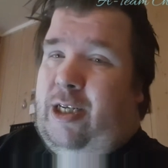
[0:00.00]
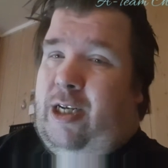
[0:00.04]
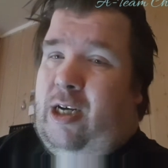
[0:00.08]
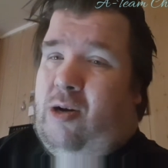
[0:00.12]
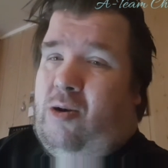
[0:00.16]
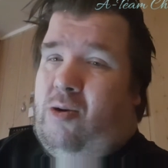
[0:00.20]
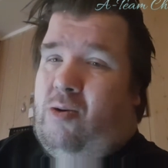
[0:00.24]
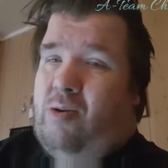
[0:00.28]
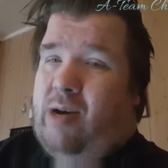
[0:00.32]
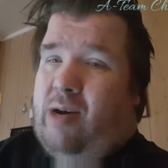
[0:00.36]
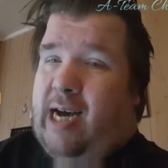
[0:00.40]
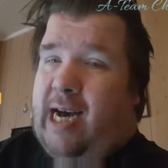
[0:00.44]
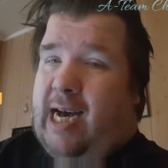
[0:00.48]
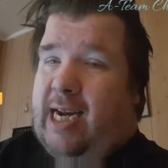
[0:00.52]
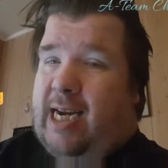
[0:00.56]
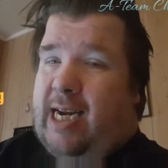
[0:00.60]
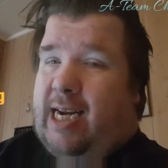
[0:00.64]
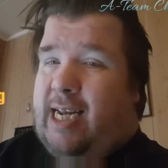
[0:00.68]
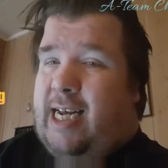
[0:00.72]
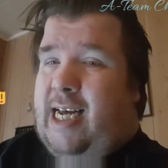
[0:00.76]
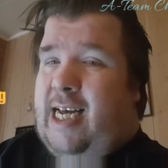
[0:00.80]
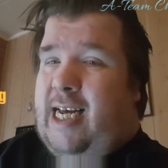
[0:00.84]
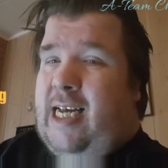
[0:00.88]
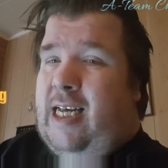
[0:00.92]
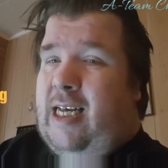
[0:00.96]
so
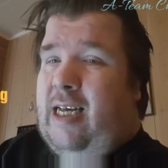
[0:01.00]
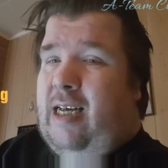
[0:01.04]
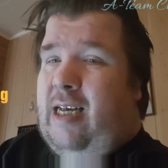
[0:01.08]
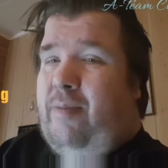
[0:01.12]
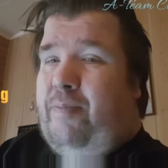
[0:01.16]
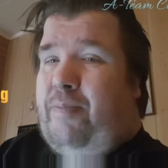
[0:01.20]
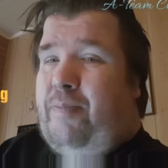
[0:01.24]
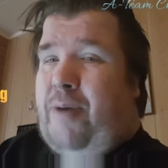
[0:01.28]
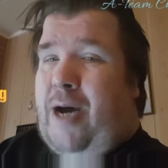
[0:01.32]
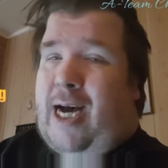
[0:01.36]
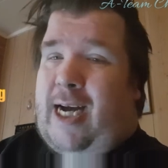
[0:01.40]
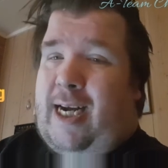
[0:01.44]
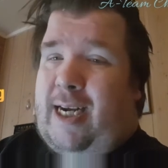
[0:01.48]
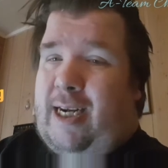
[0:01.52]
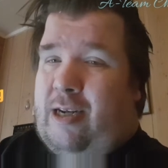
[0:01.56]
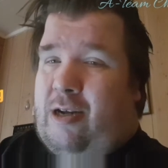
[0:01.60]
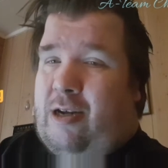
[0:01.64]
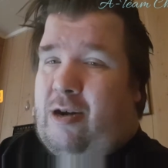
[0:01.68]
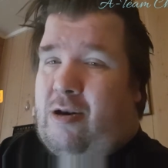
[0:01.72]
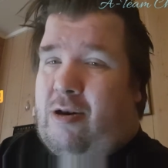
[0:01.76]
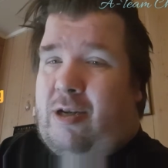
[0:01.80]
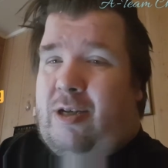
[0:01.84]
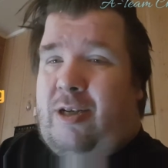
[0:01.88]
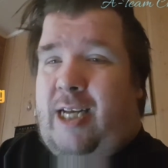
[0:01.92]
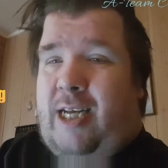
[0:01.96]
Annie
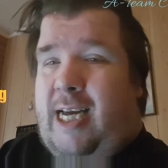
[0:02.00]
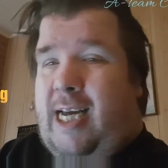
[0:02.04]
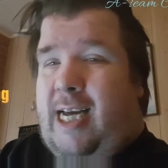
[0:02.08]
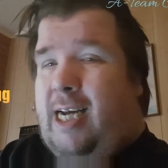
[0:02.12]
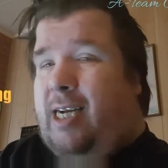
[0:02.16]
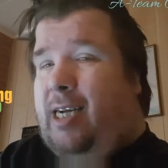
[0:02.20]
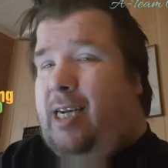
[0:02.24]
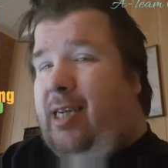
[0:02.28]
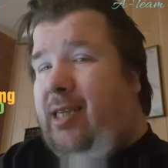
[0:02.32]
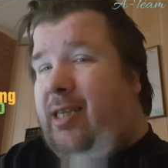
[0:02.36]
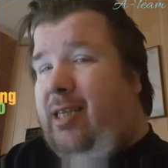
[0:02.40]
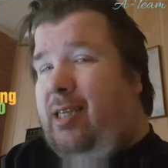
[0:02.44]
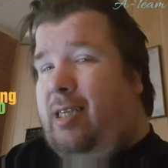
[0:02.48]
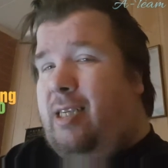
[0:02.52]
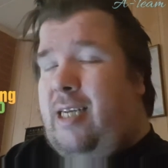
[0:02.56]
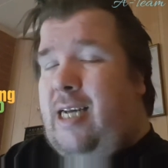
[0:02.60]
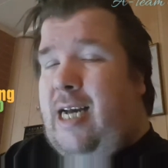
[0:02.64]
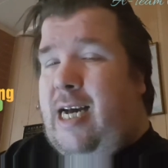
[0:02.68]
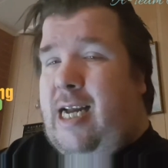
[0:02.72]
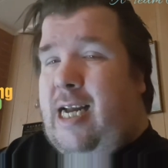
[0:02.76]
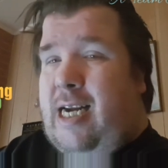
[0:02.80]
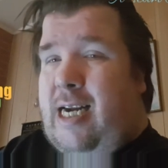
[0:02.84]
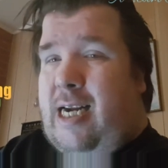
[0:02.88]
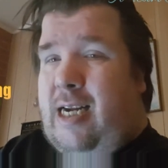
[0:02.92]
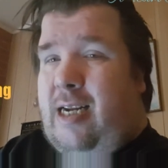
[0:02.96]
packed her
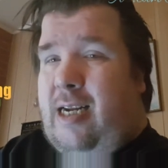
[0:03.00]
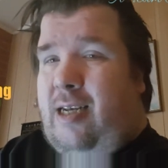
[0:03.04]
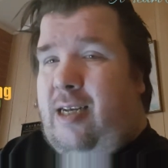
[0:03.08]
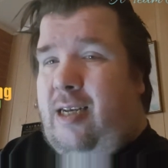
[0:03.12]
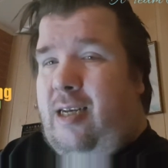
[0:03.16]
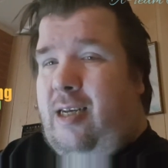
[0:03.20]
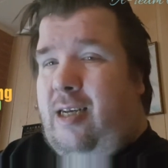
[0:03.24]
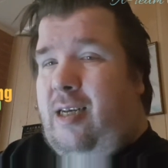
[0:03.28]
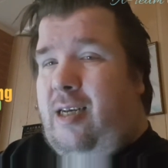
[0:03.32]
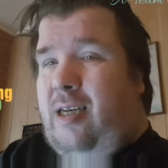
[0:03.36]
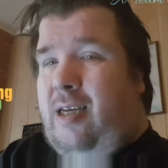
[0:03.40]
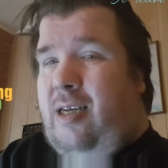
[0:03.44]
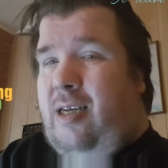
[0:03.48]
things and